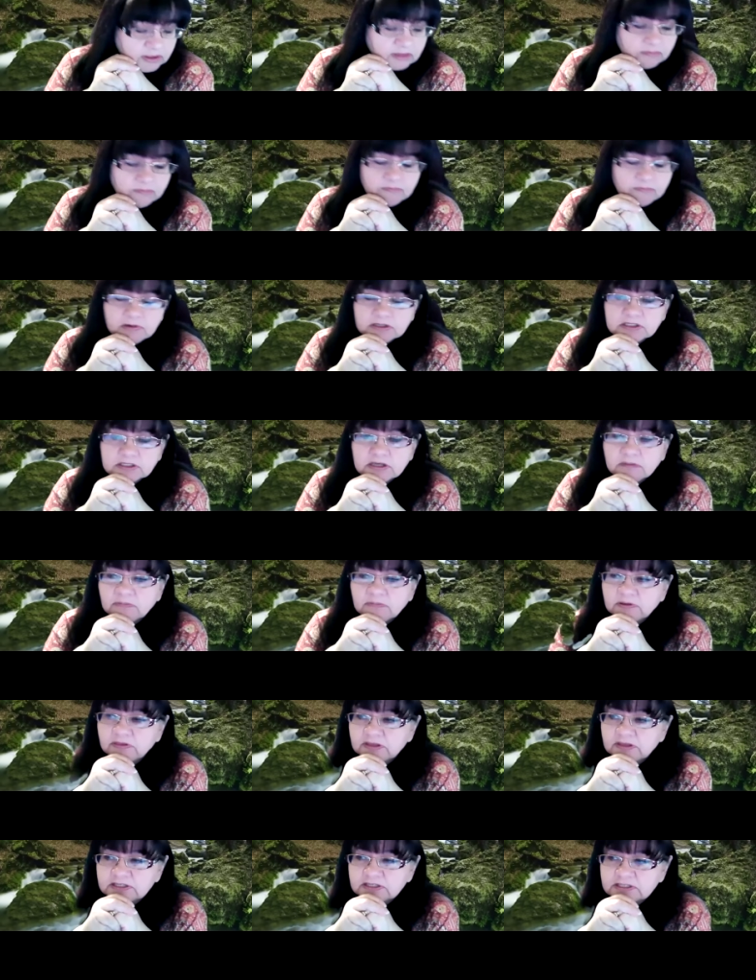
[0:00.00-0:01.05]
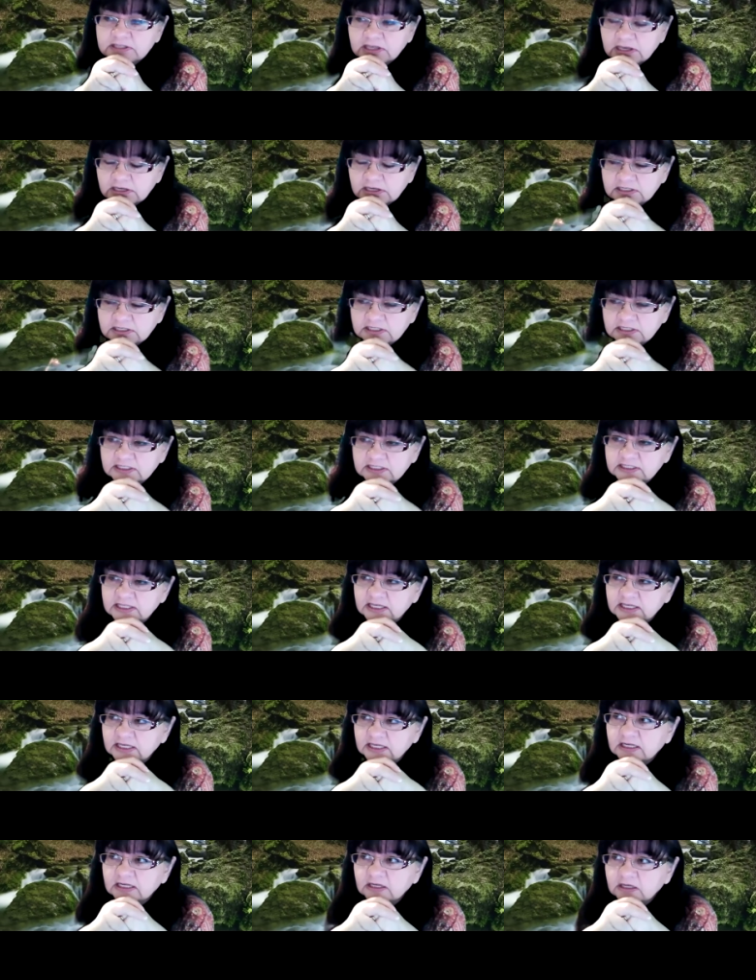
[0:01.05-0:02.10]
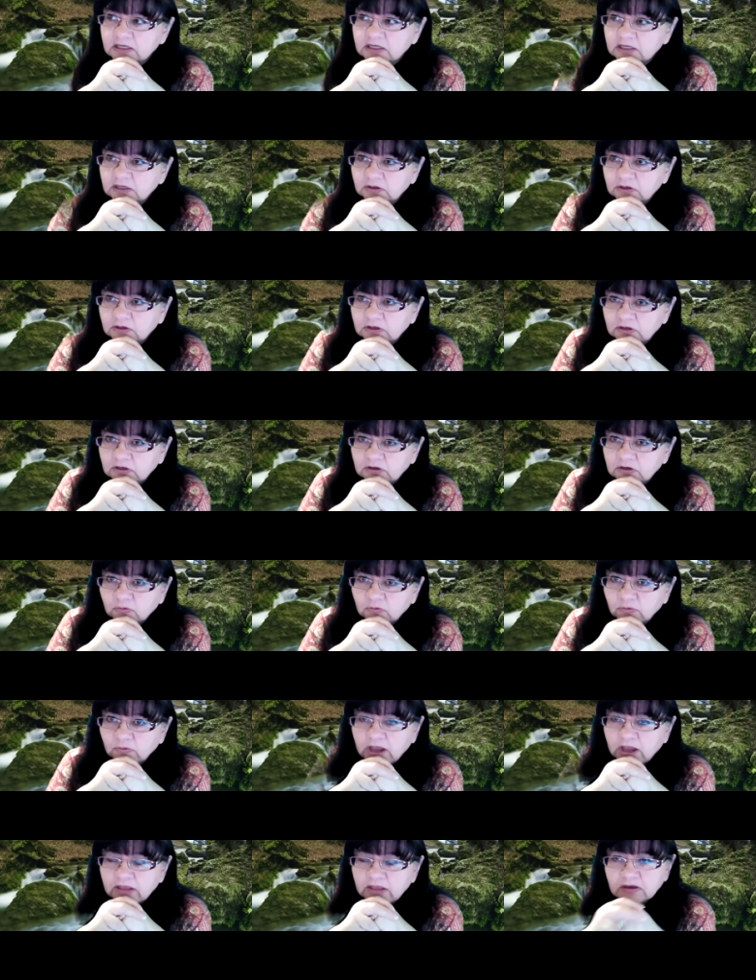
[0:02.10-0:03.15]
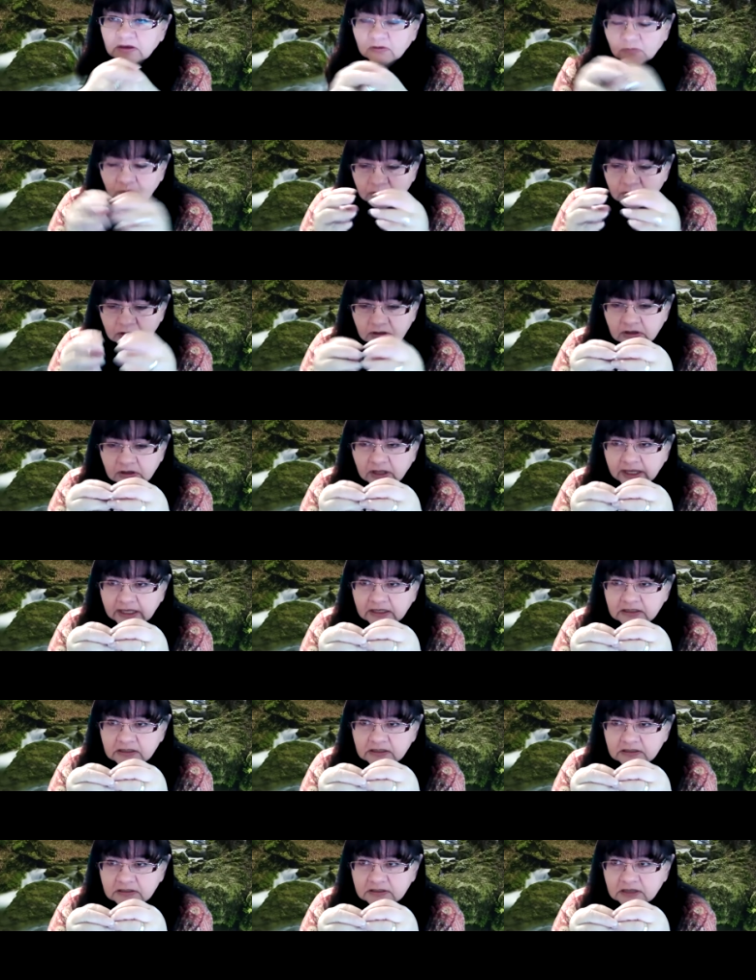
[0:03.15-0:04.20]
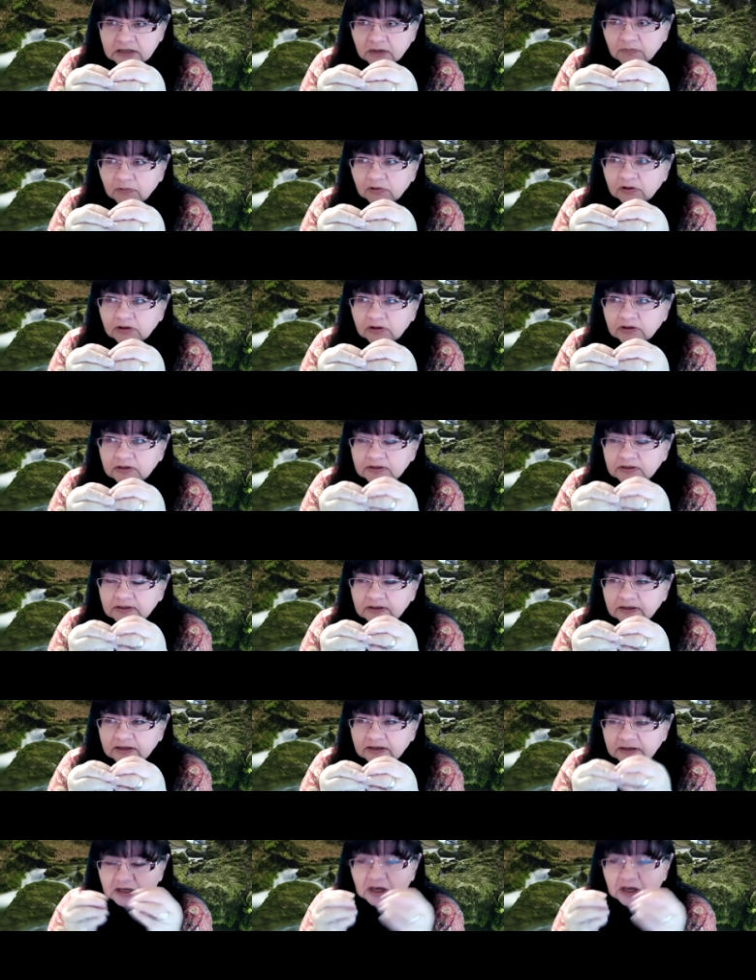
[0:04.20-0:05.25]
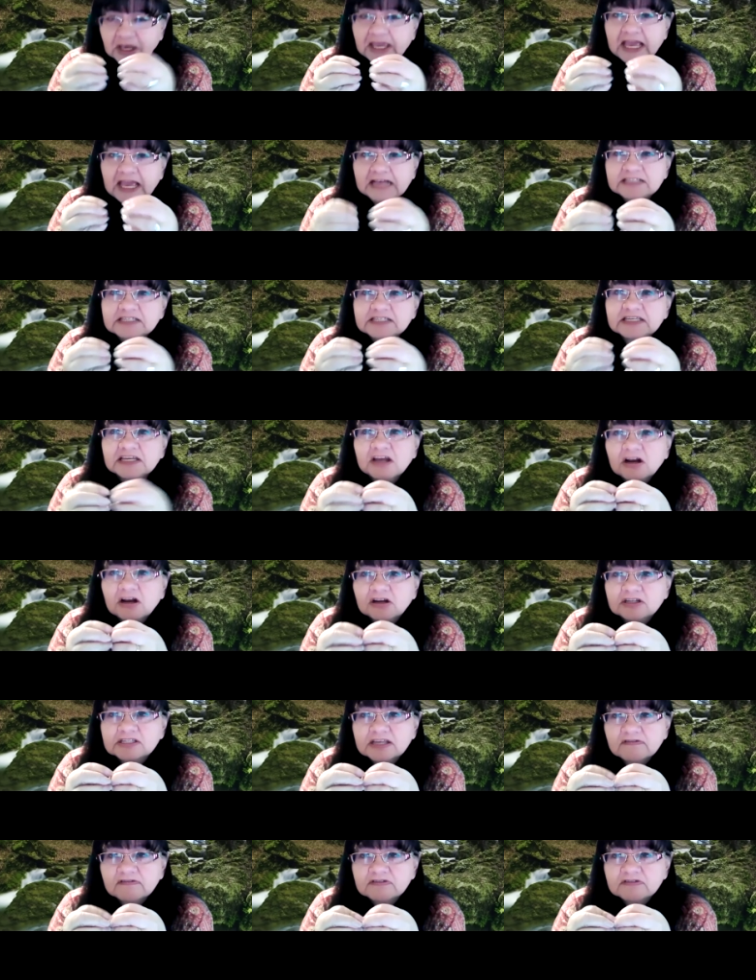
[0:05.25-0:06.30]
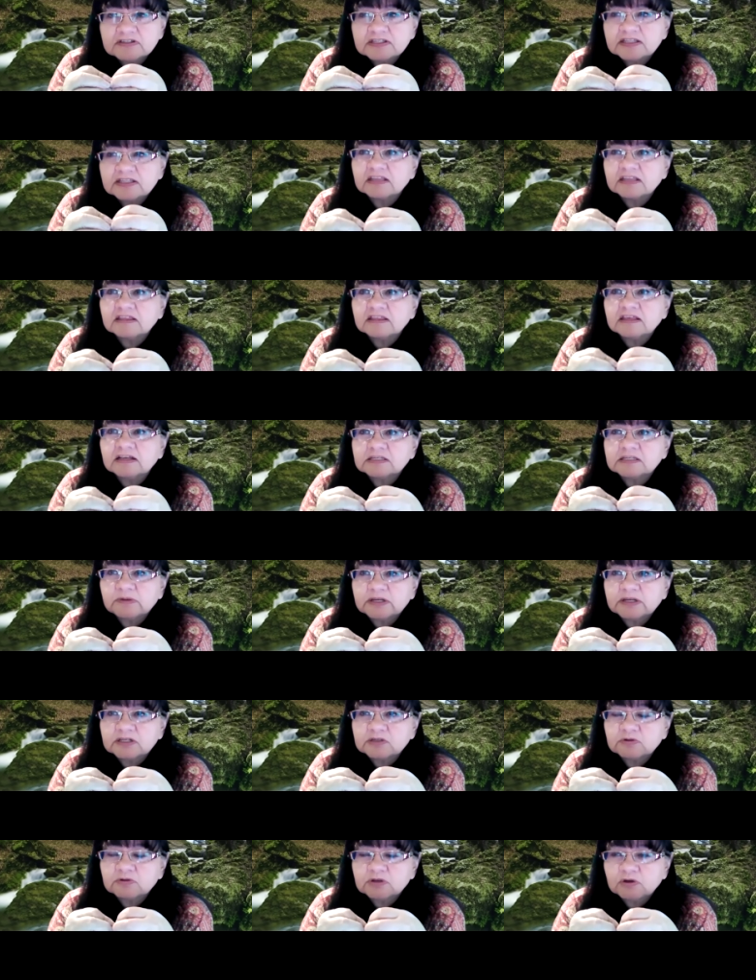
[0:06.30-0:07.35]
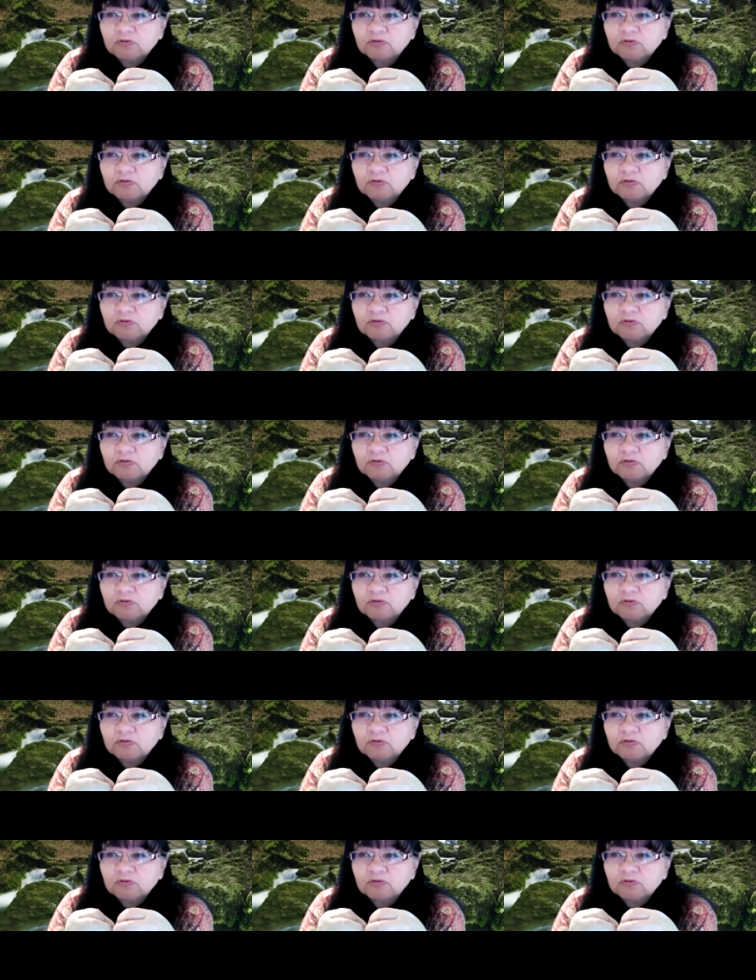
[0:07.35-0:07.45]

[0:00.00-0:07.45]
with some of these things is that, I think we're like double guessing ourselves and the things because,